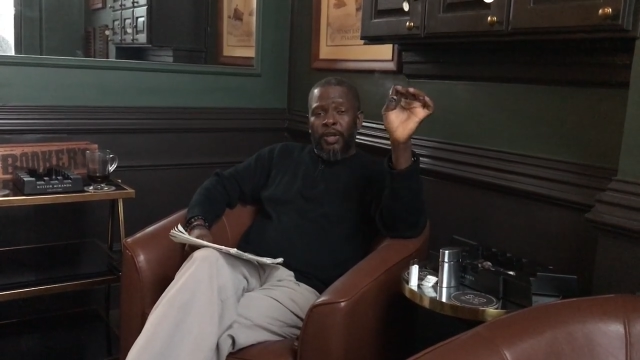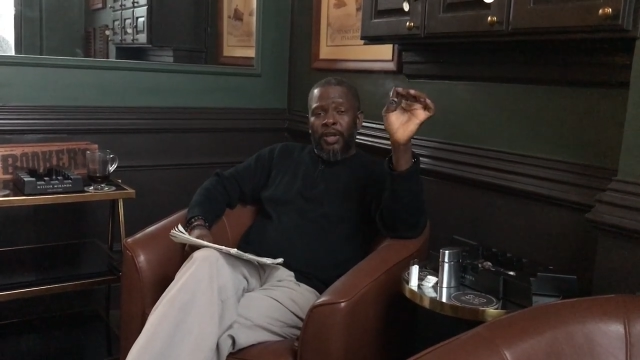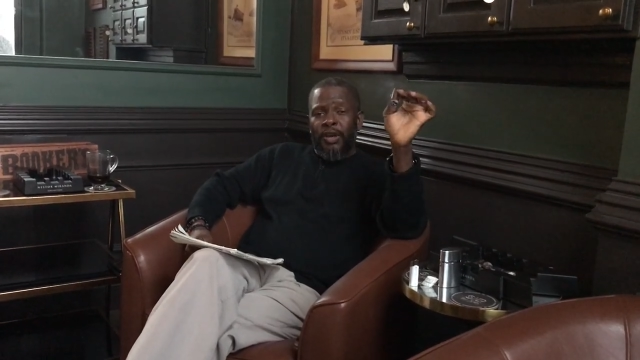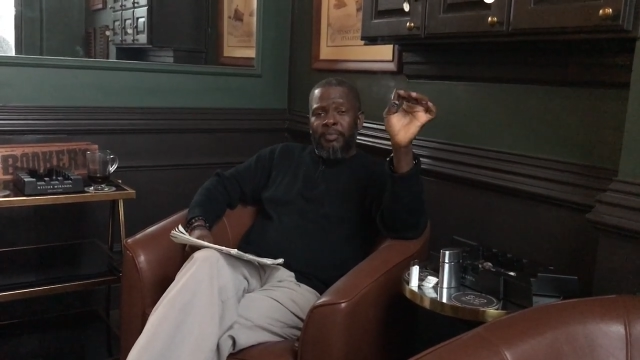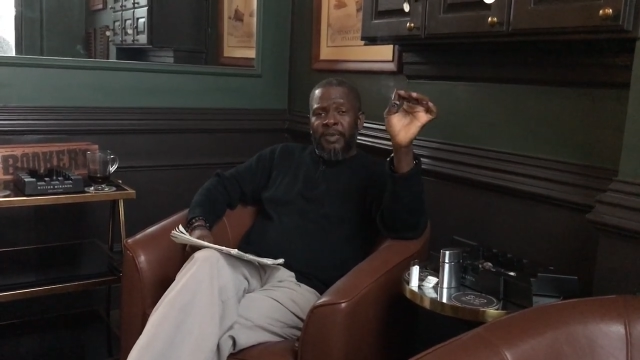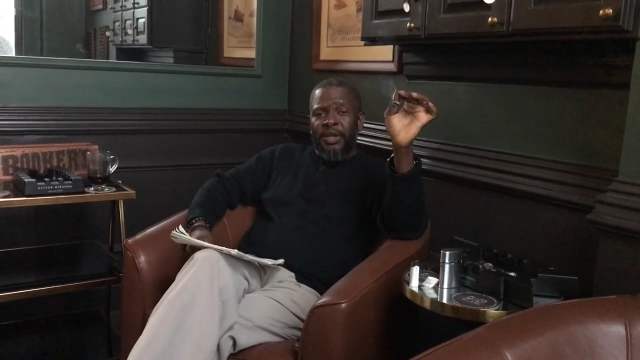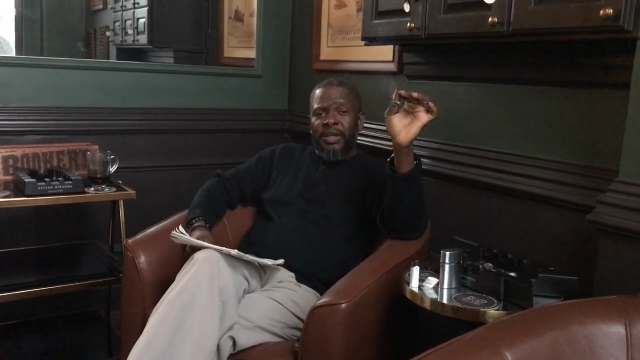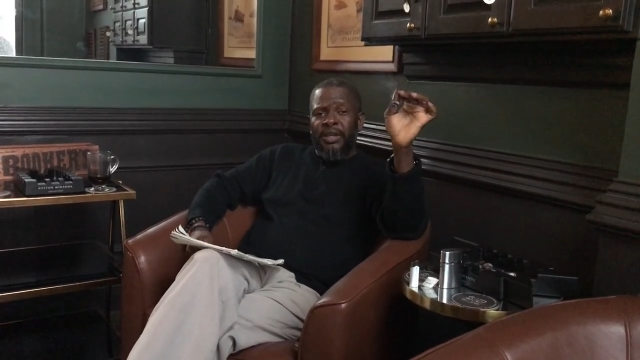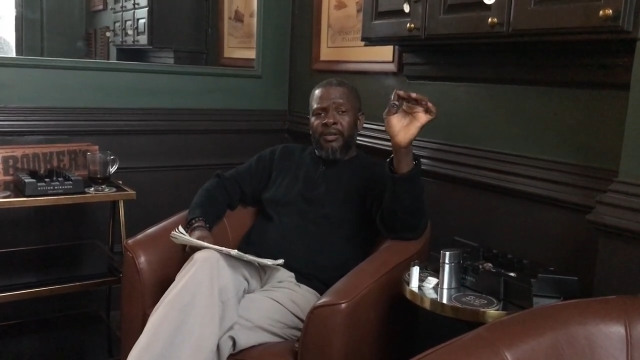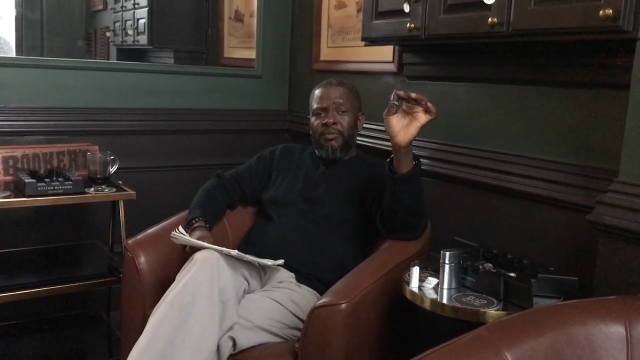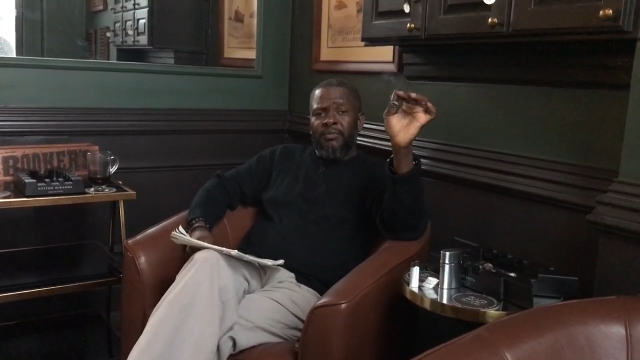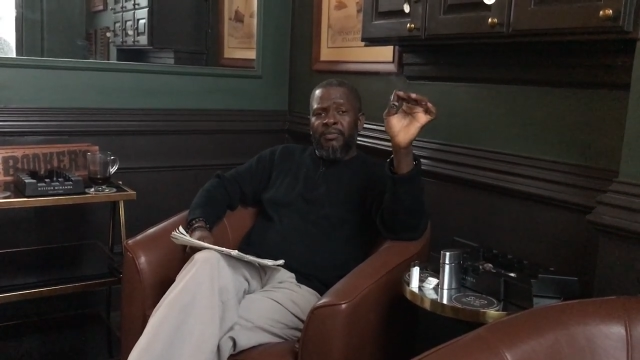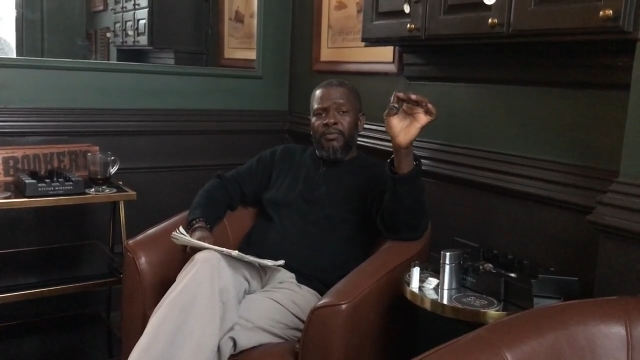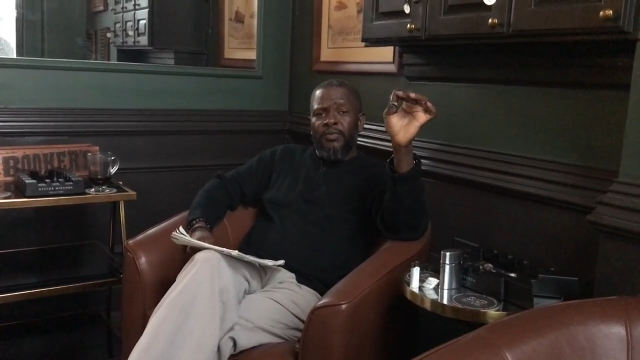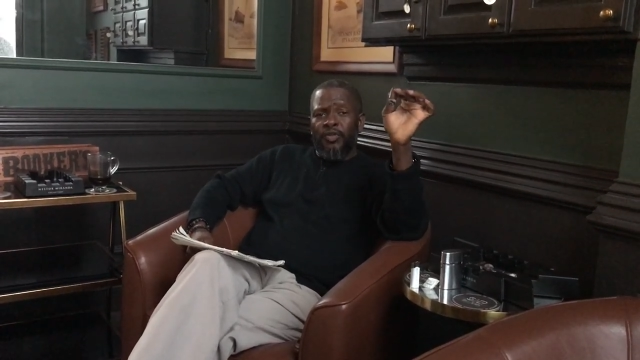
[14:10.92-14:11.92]
Come in,
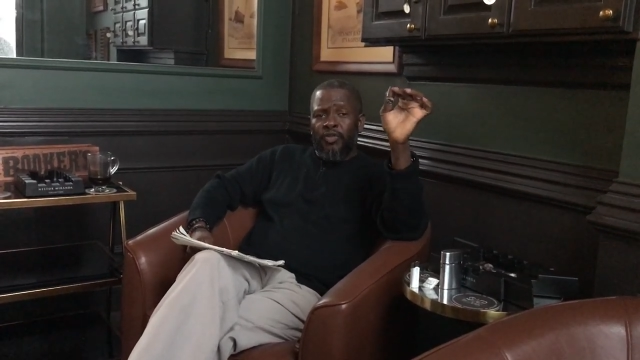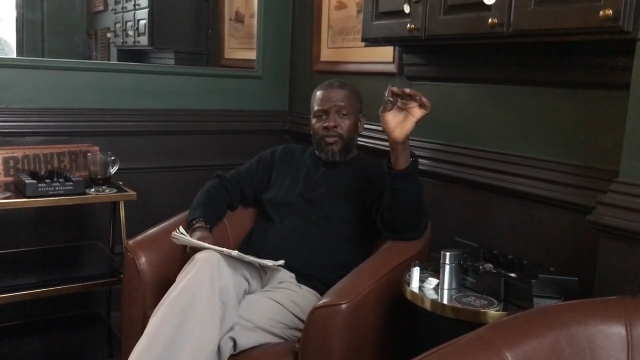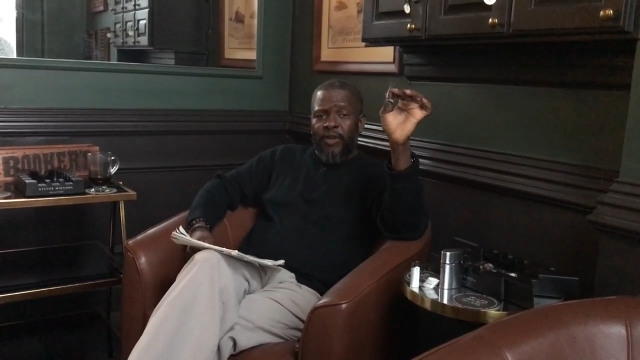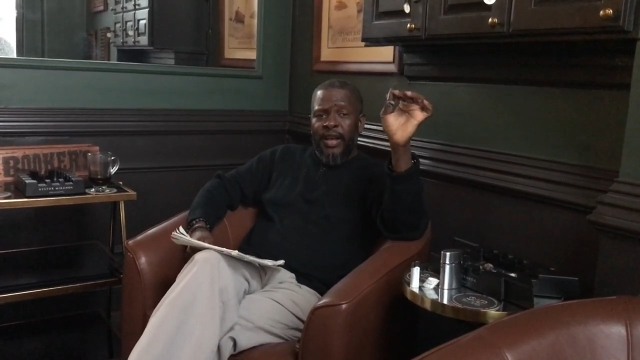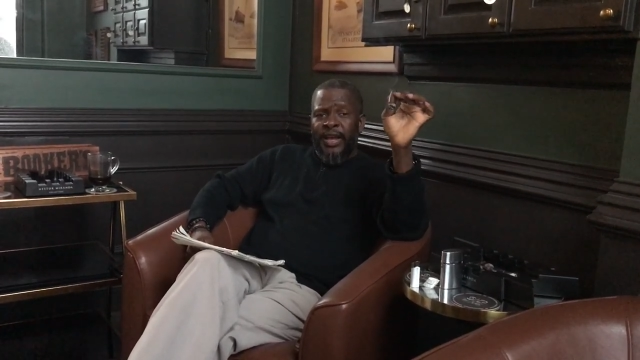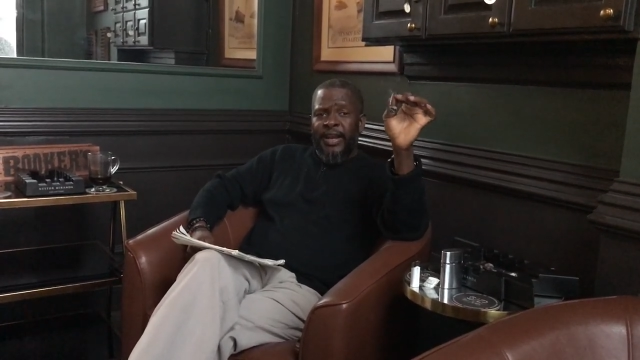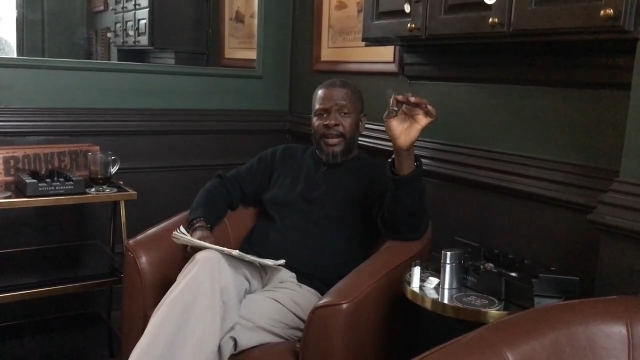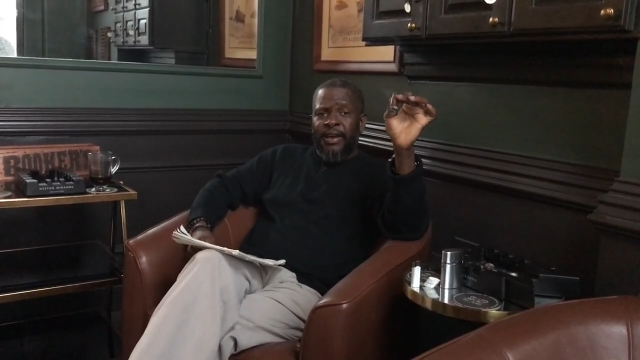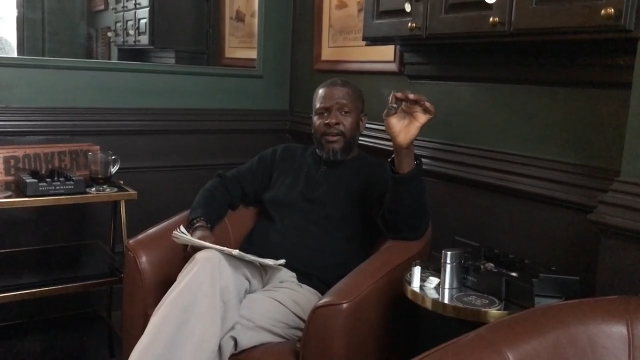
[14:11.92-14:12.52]
try it